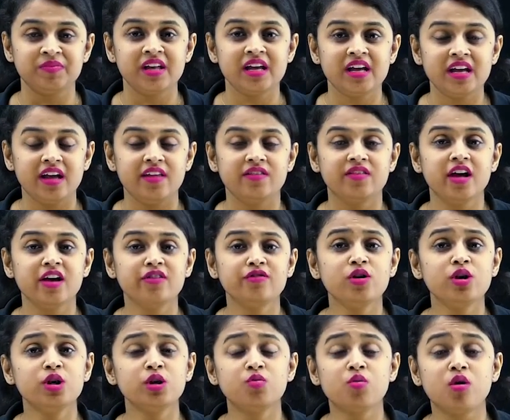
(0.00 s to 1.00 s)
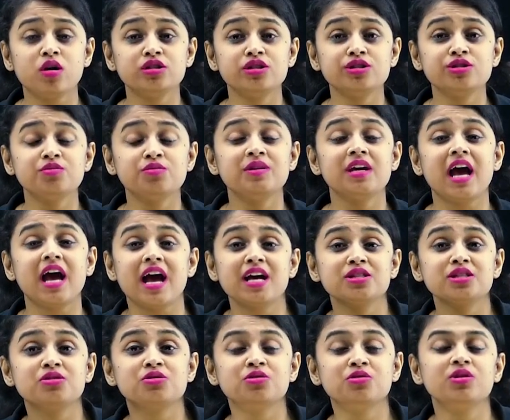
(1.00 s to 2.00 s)
and therefore he wanted to be
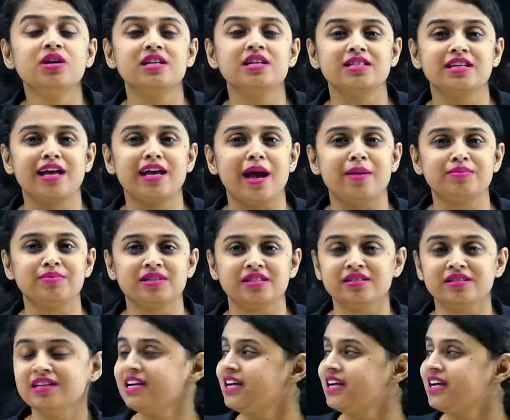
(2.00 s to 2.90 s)
as good as a captain.